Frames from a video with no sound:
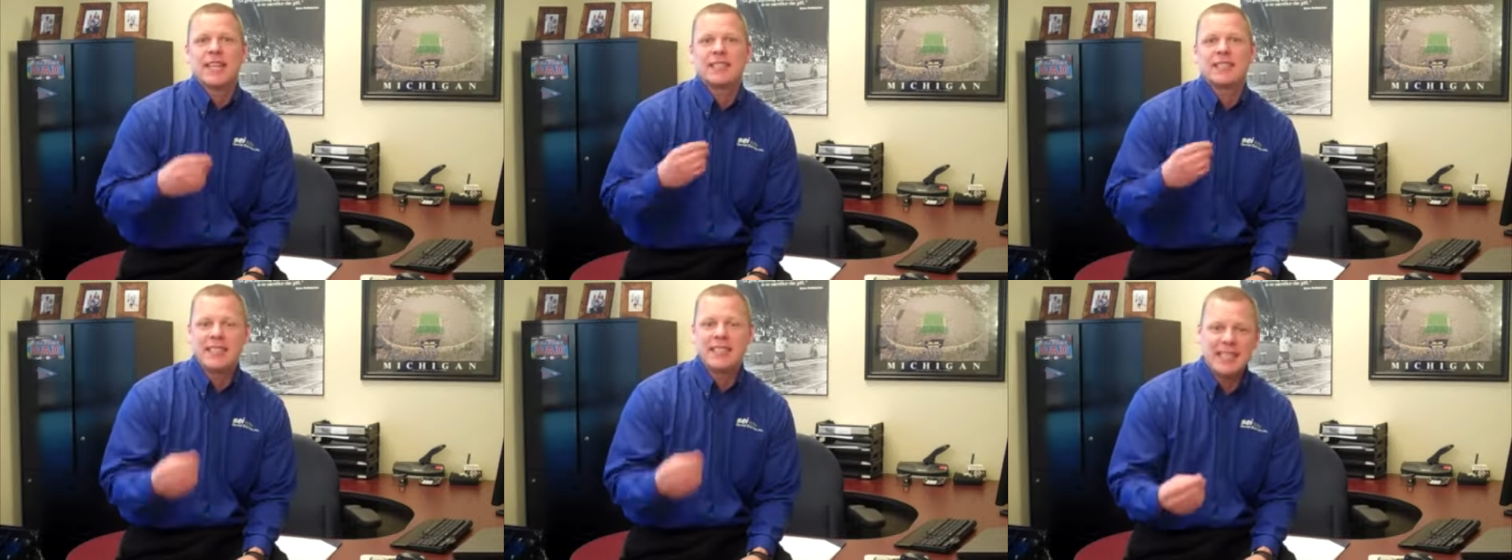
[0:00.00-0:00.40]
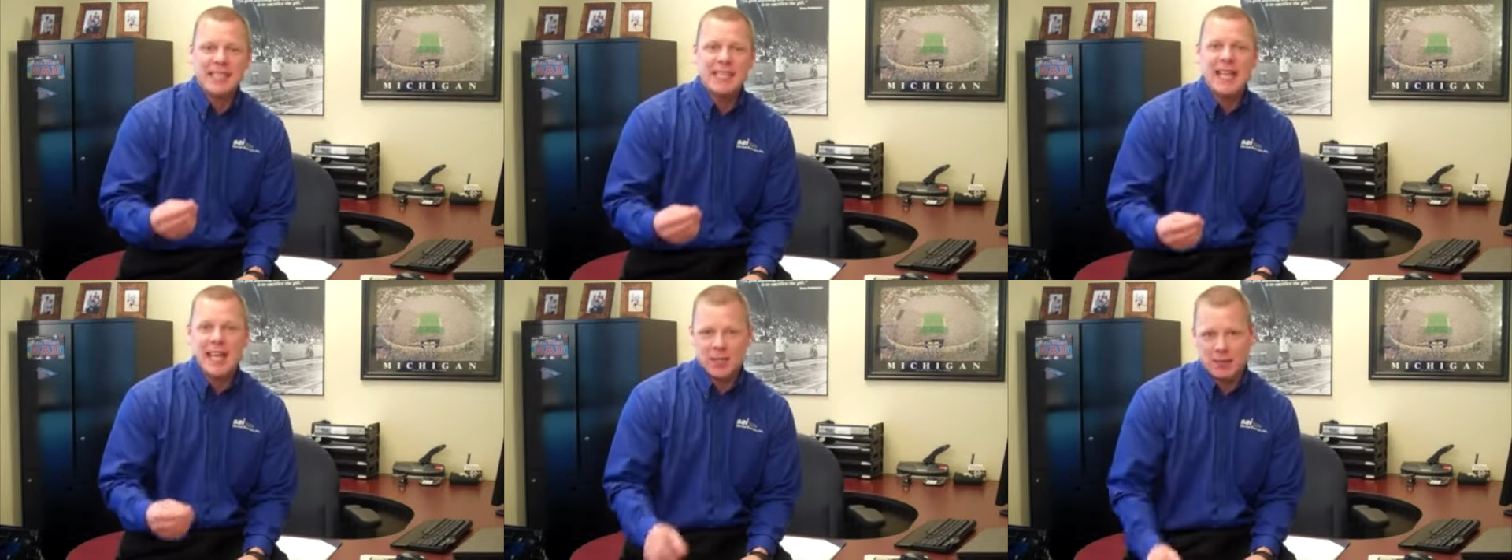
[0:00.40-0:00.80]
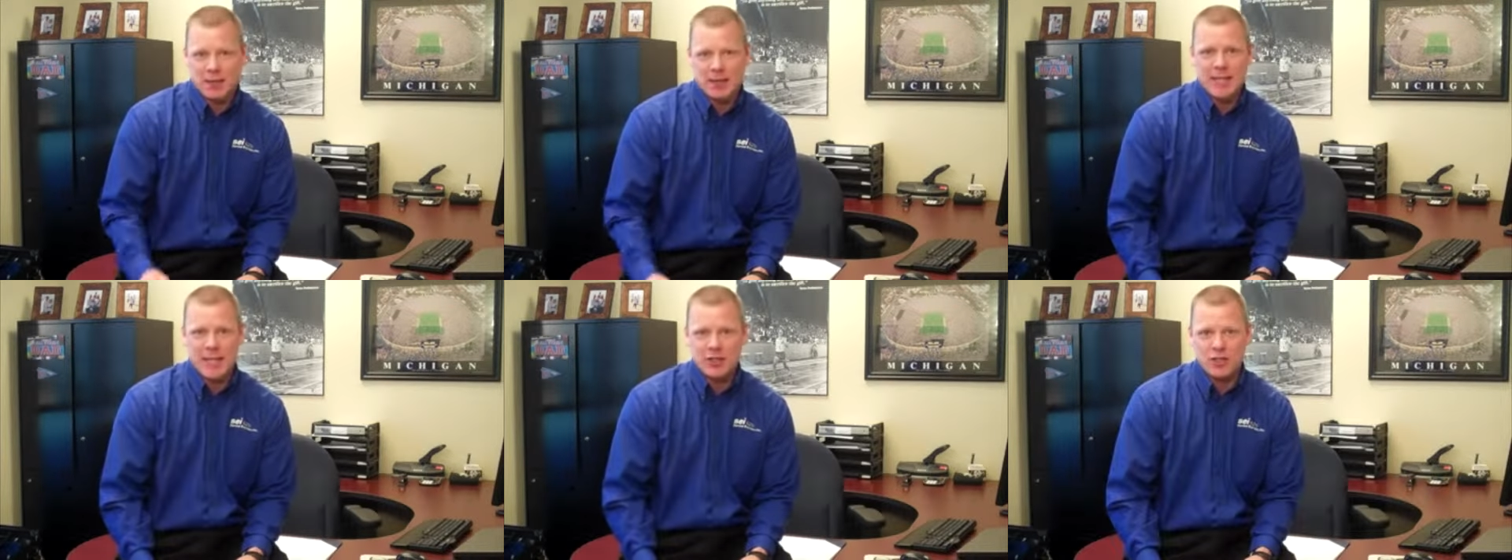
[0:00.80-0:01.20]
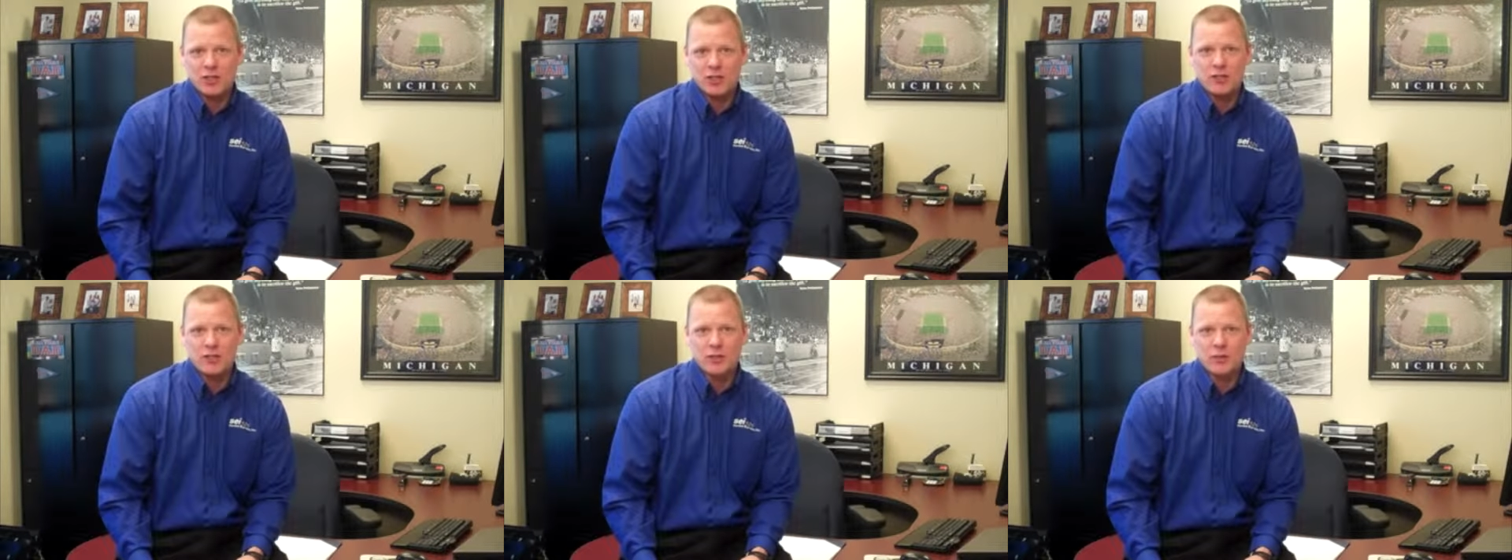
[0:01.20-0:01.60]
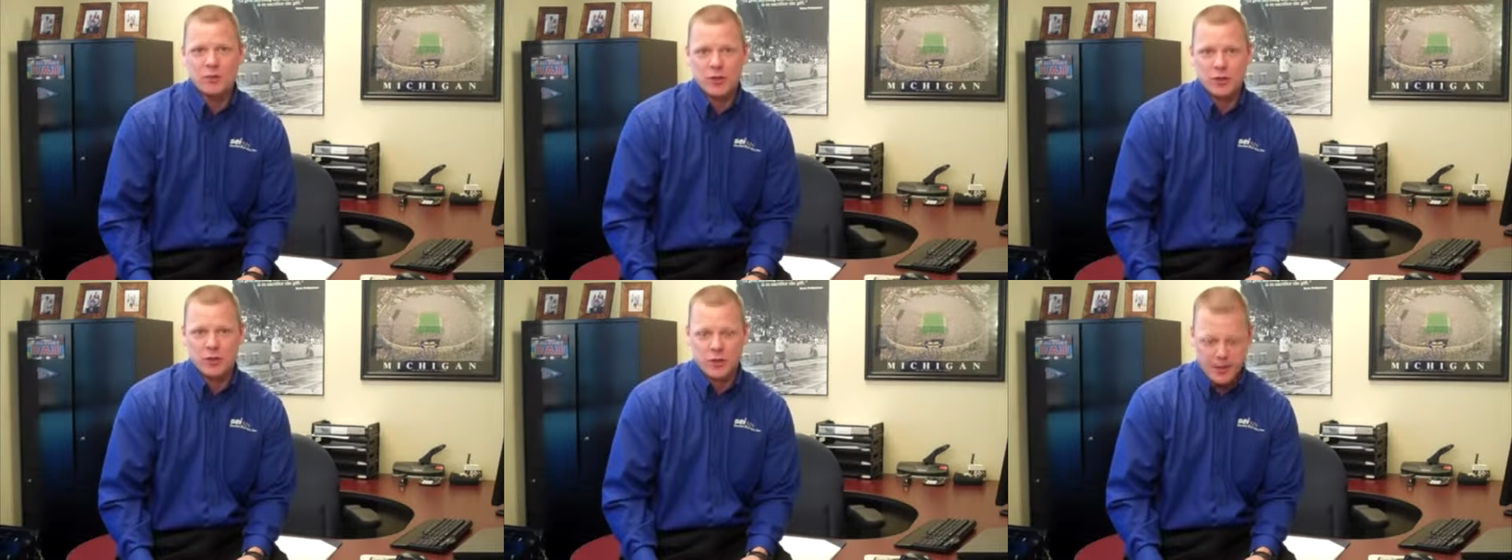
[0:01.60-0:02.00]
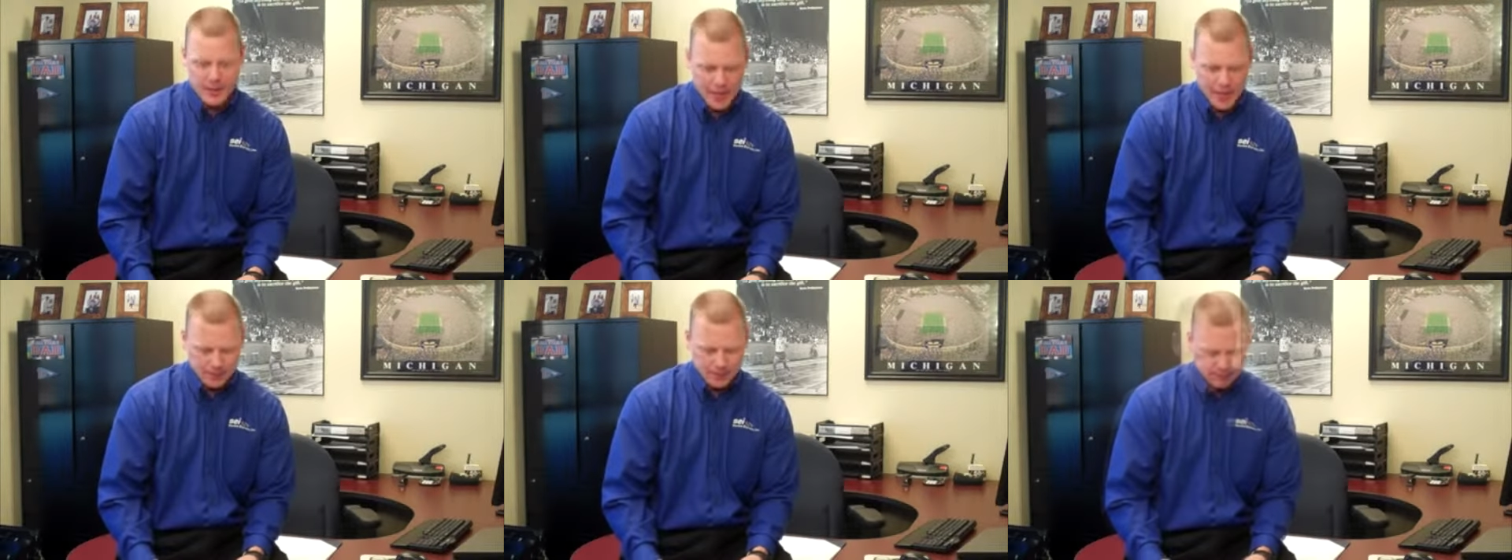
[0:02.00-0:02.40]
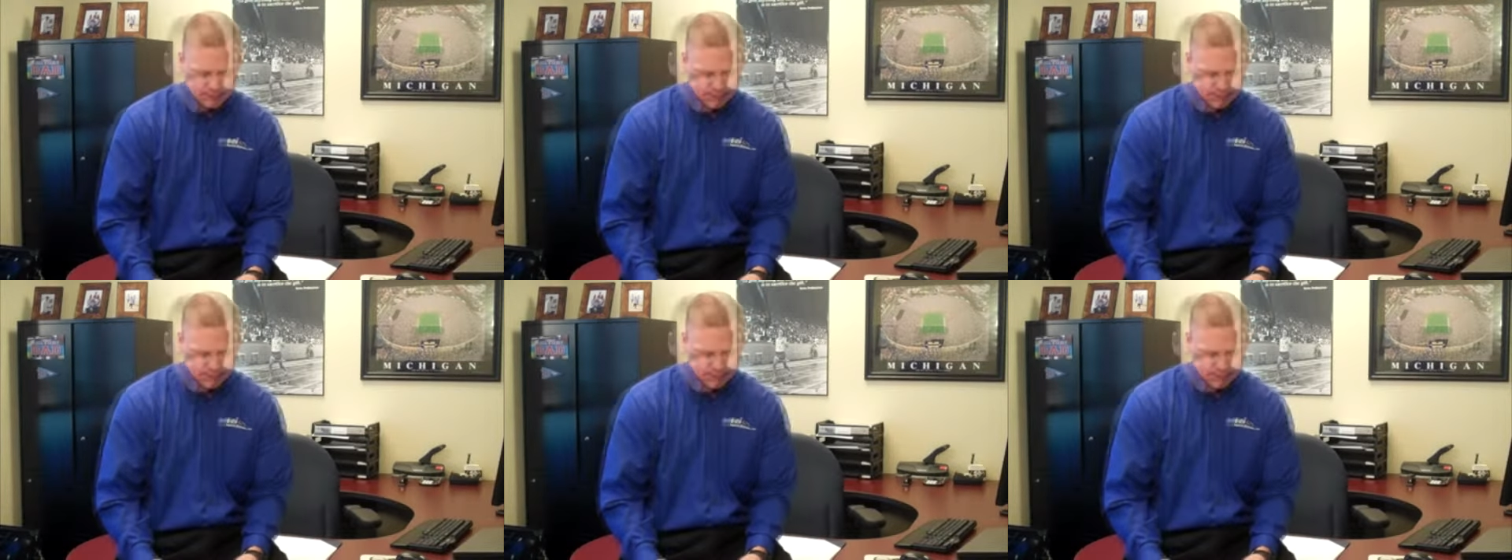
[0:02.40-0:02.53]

Exceed expectations when you're doing that.